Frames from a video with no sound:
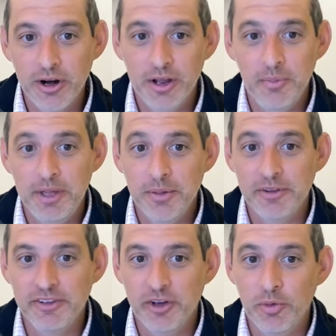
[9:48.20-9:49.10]
We're going to be
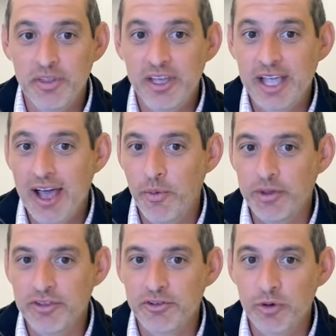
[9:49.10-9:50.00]
able to open the account
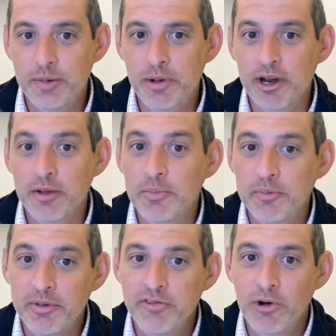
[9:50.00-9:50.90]
with this green button.
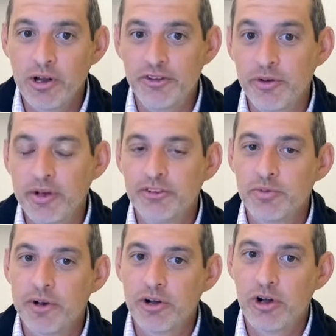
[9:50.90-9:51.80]
But before I do, I
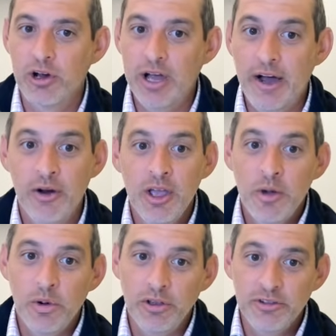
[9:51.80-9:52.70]
just want to call out
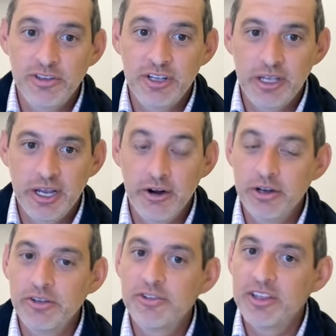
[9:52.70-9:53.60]
what you'll see here
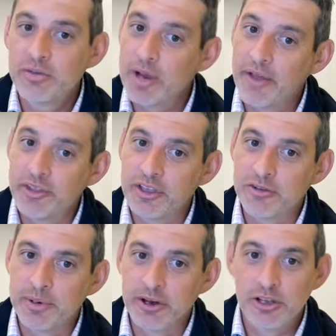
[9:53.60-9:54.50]
and you'll see throughout the
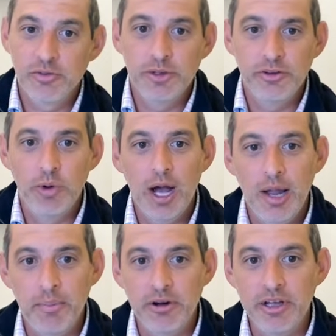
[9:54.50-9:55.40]
experience. We do
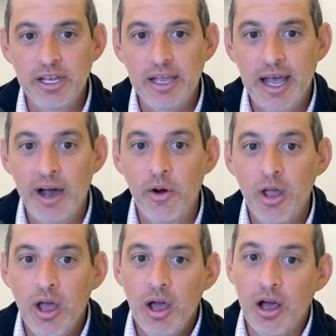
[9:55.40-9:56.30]
hyperlink
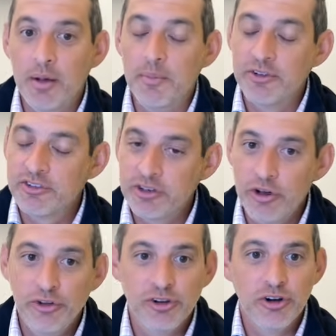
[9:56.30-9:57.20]
out um,
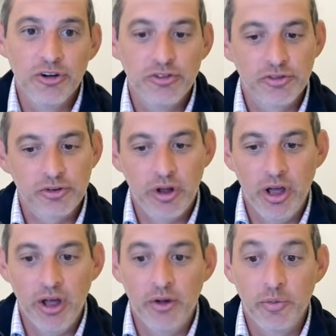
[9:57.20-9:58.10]
disclosures,
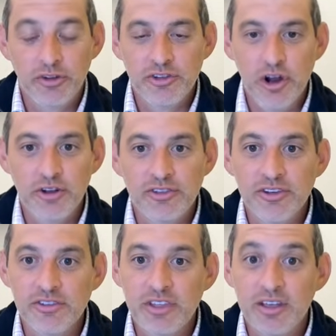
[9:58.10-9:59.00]
uh, risk
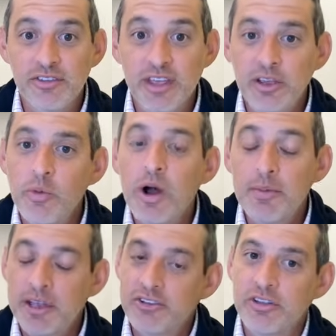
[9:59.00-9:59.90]
notices, things that you want to make